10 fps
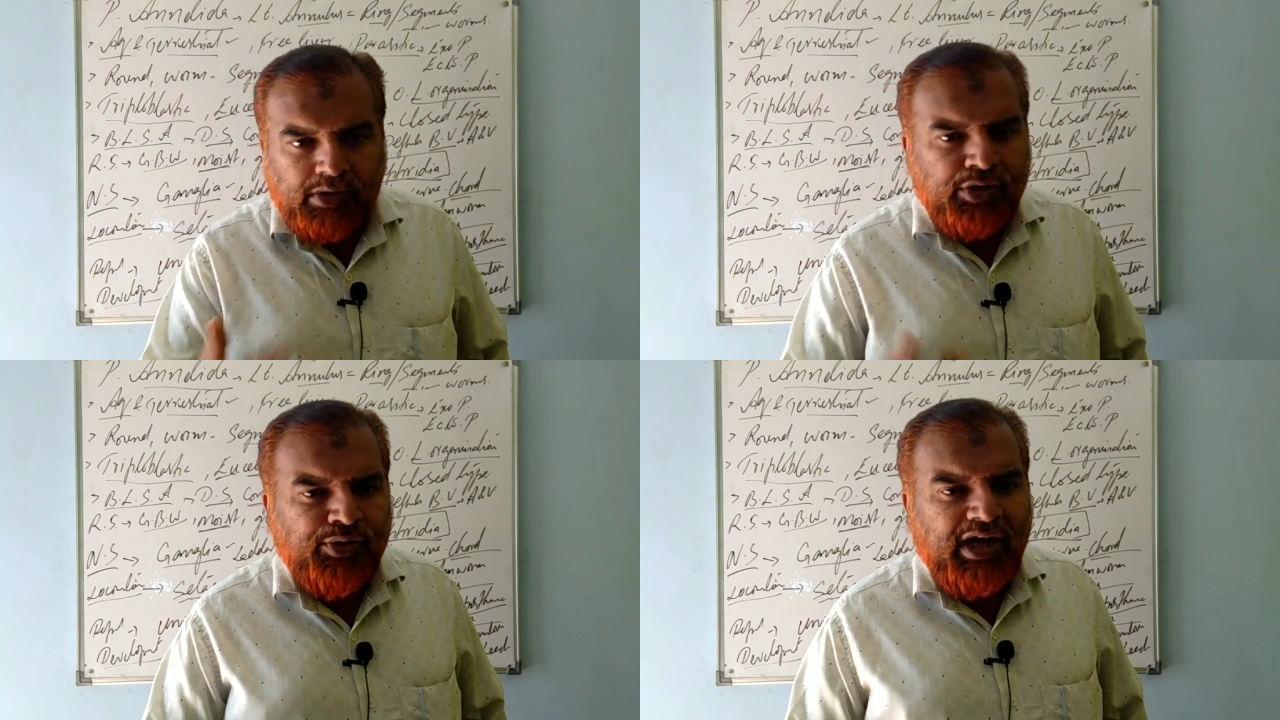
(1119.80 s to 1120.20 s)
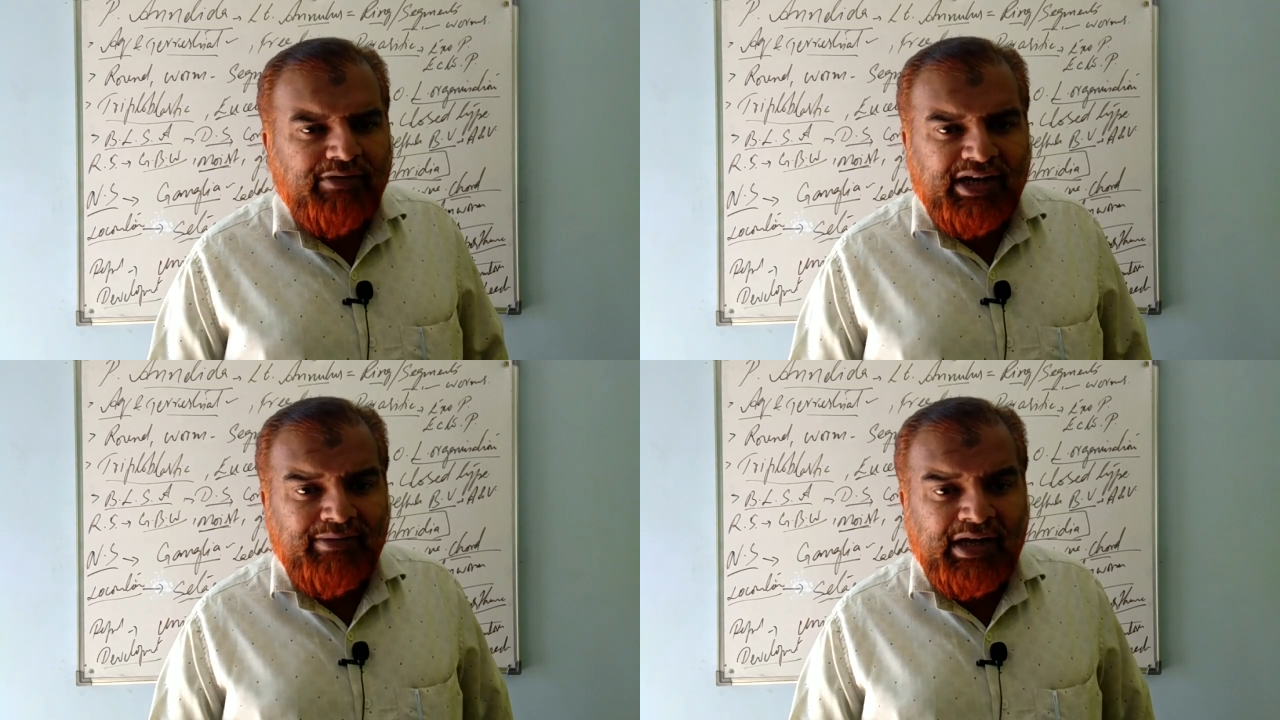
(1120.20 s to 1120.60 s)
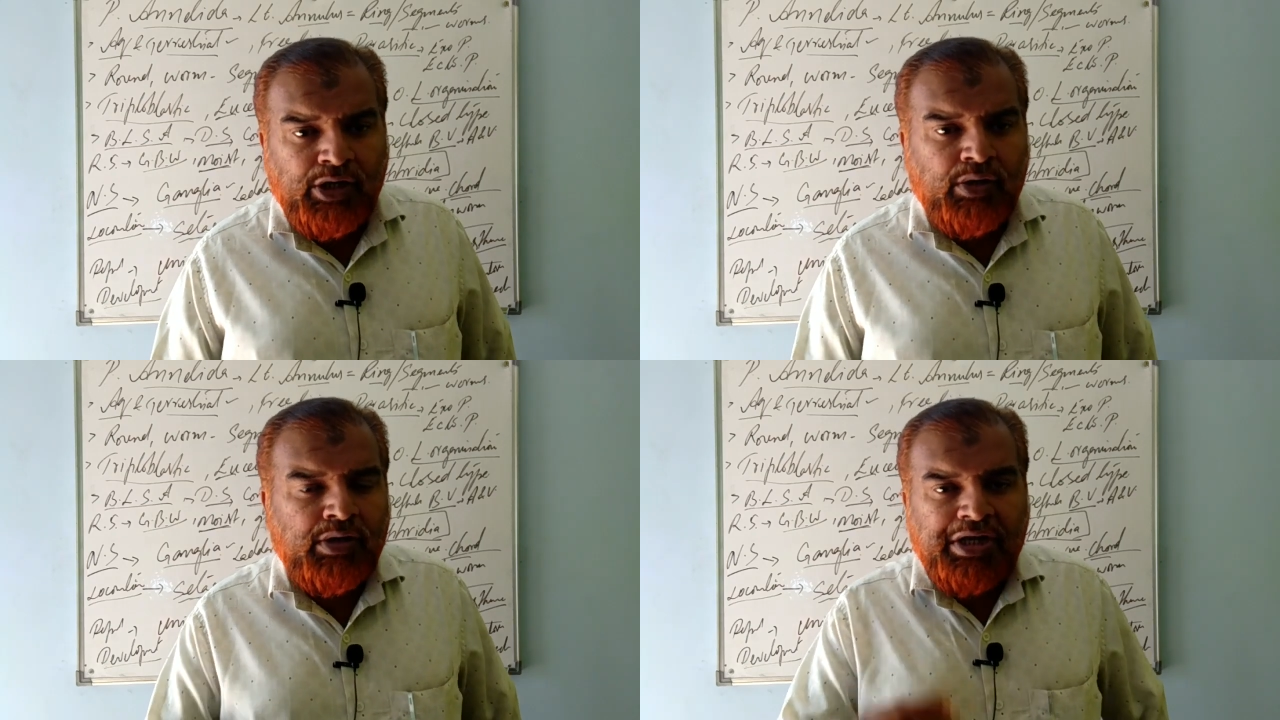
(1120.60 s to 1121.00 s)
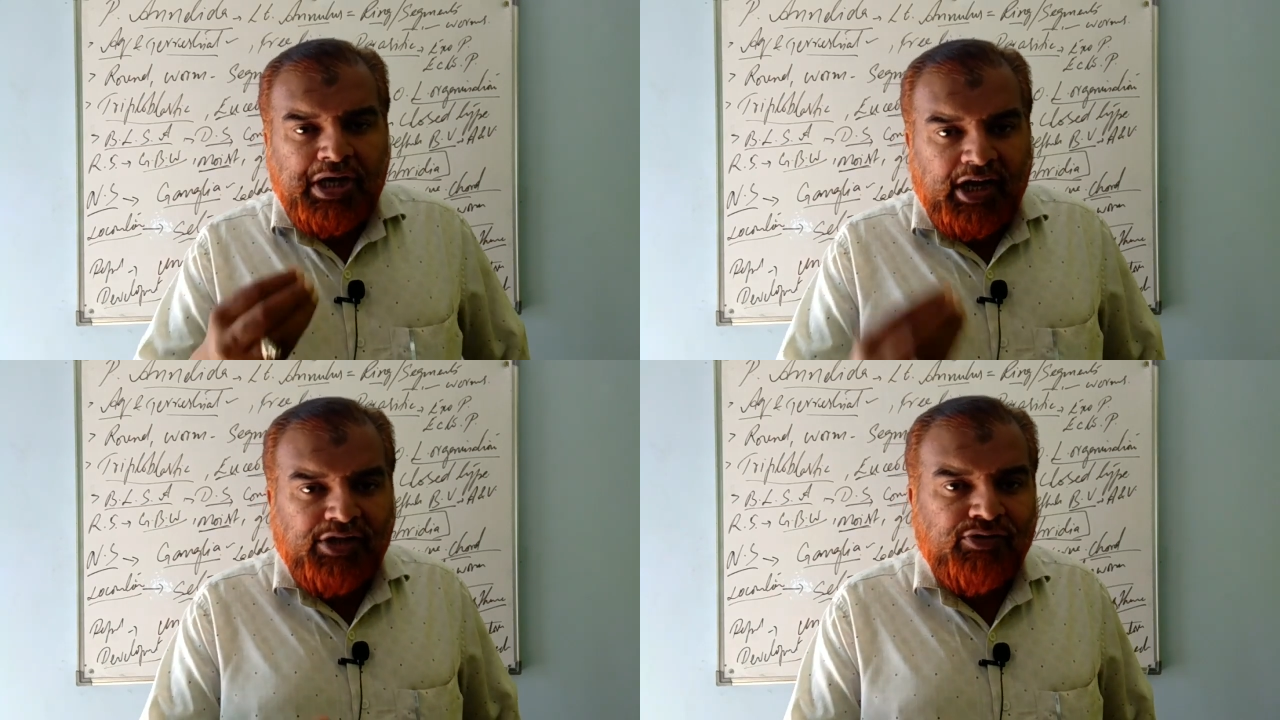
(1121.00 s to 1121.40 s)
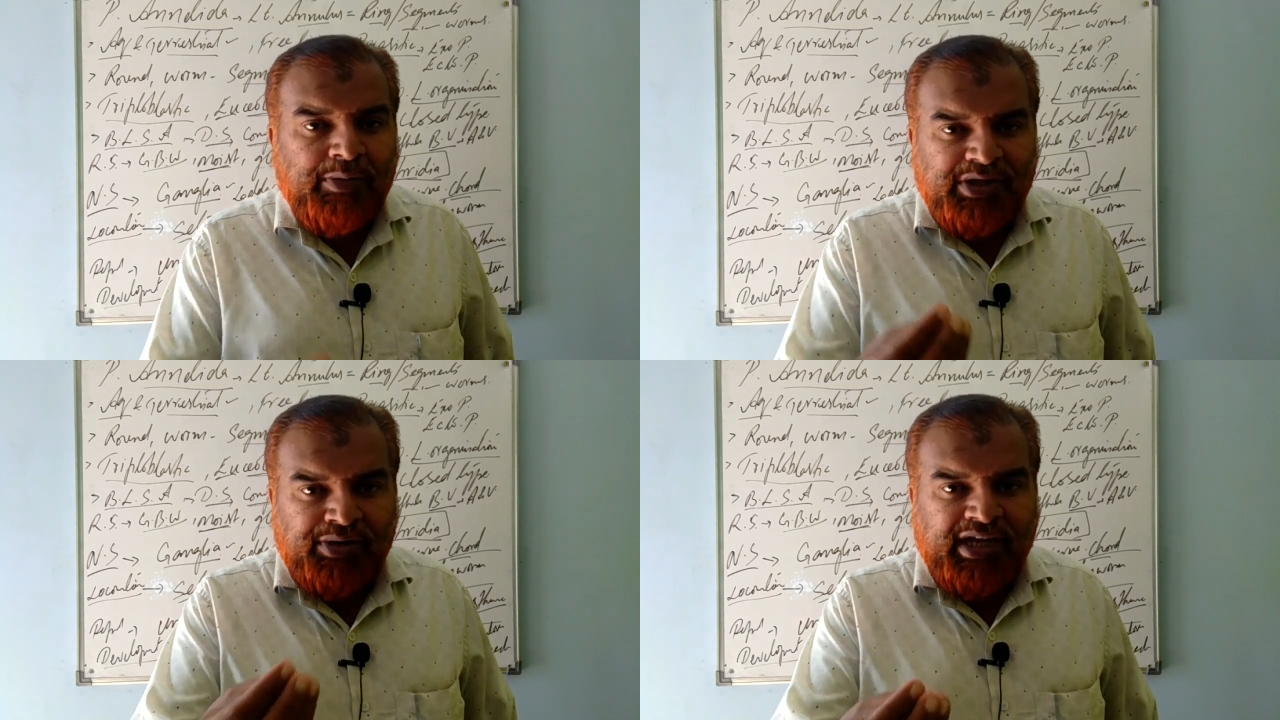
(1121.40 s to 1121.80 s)
You all very well know
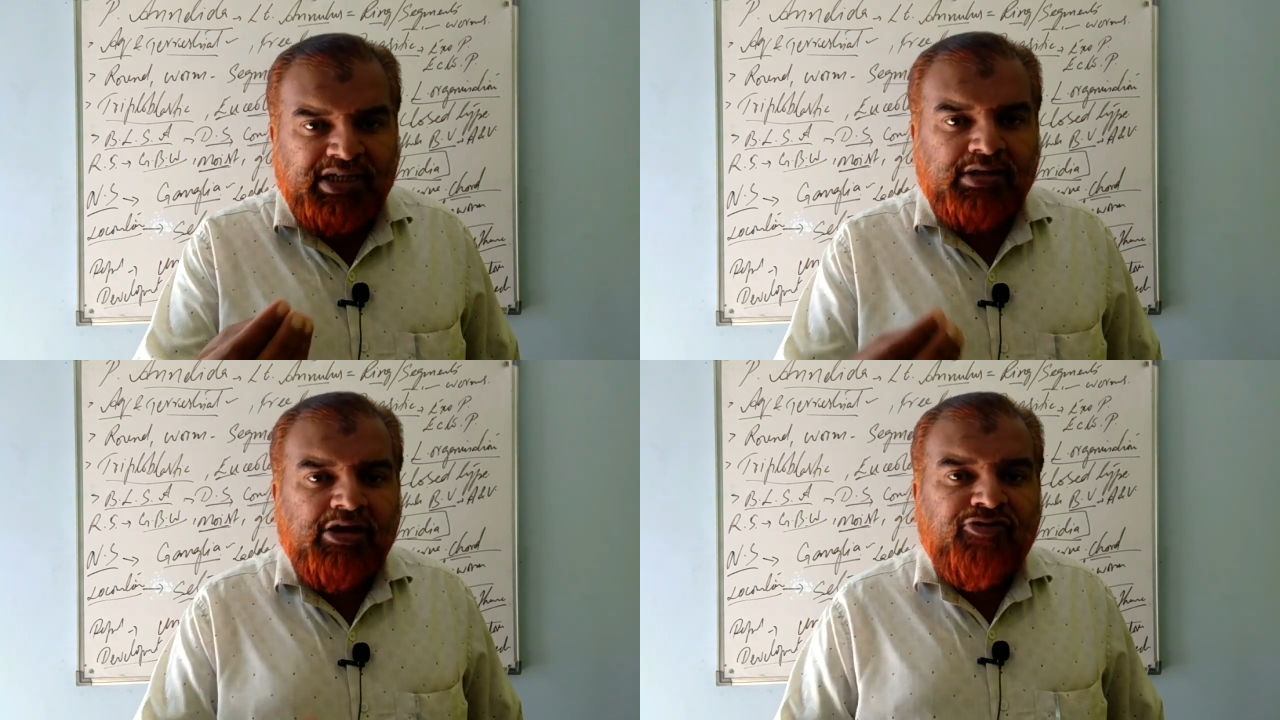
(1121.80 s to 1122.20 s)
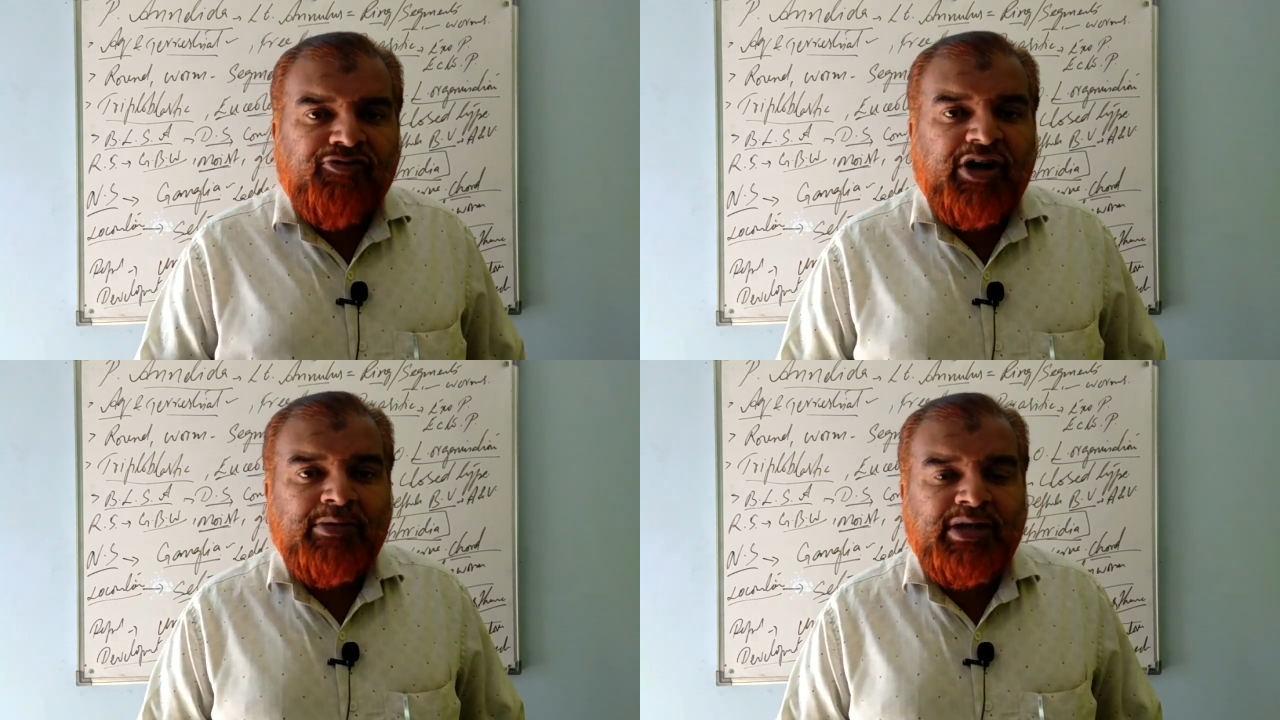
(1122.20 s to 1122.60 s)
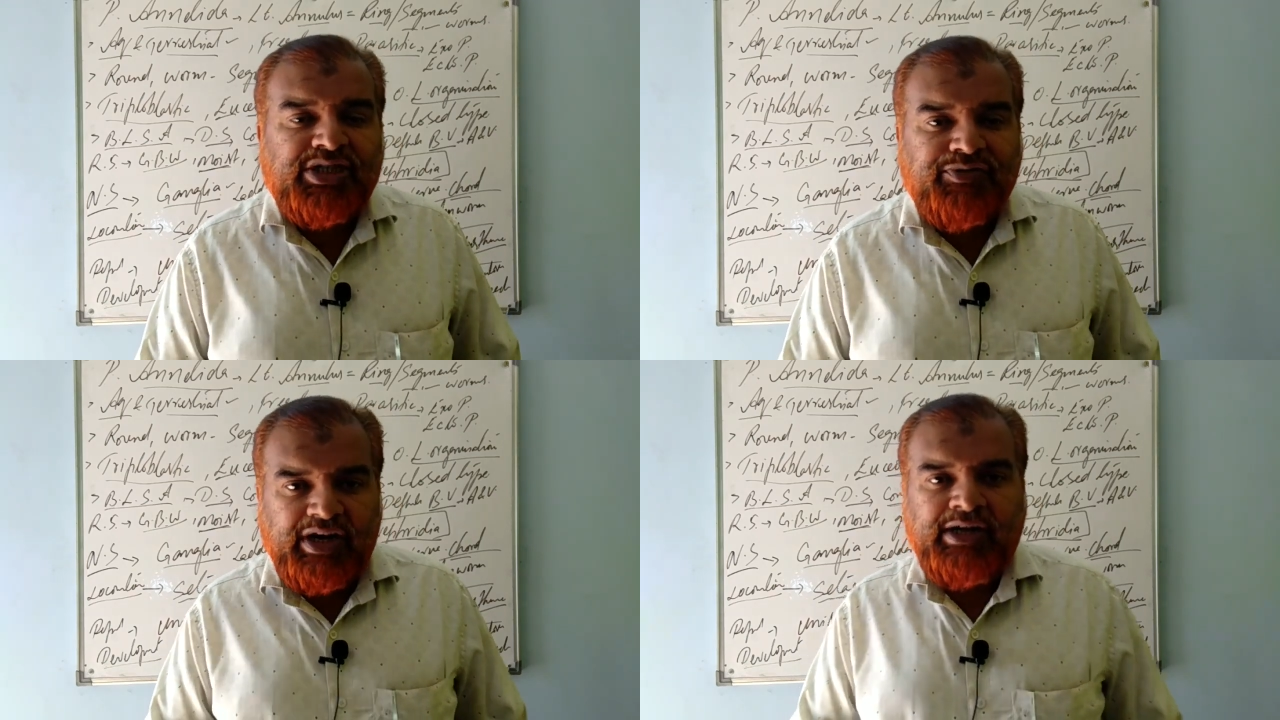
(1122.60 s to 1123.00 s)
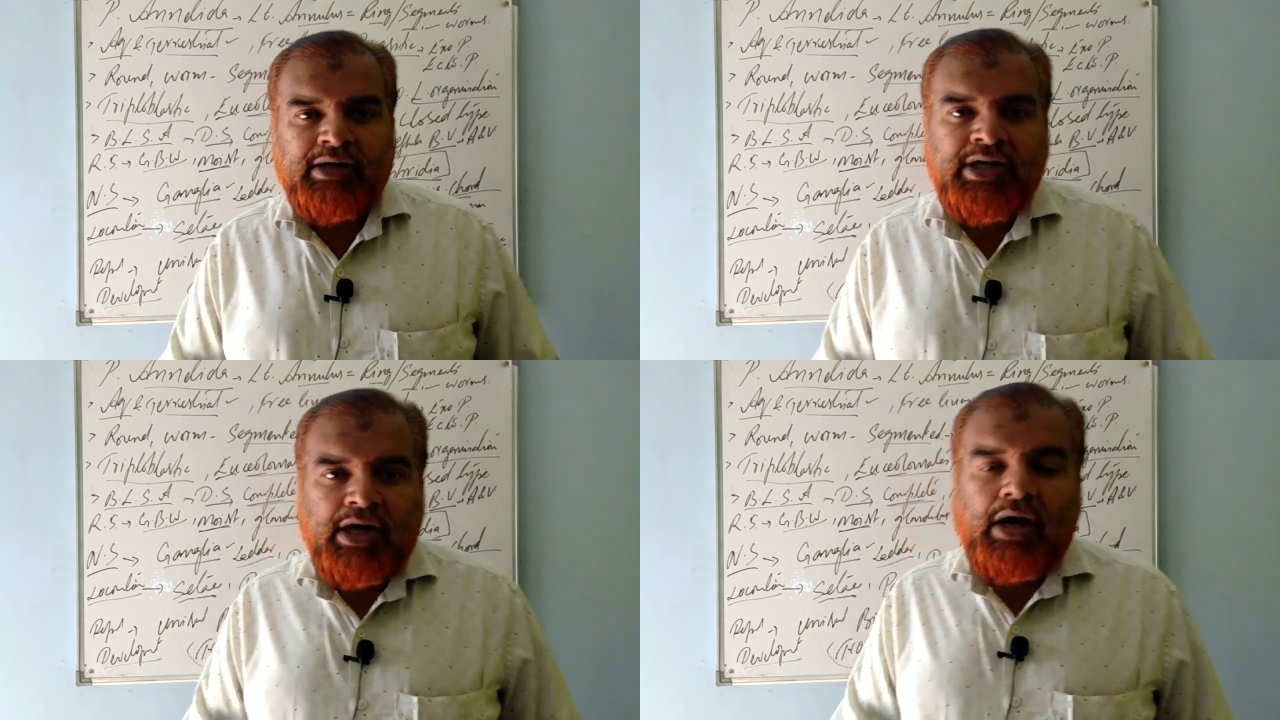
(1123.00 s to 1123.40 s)
earthworm is known as farmer's friend,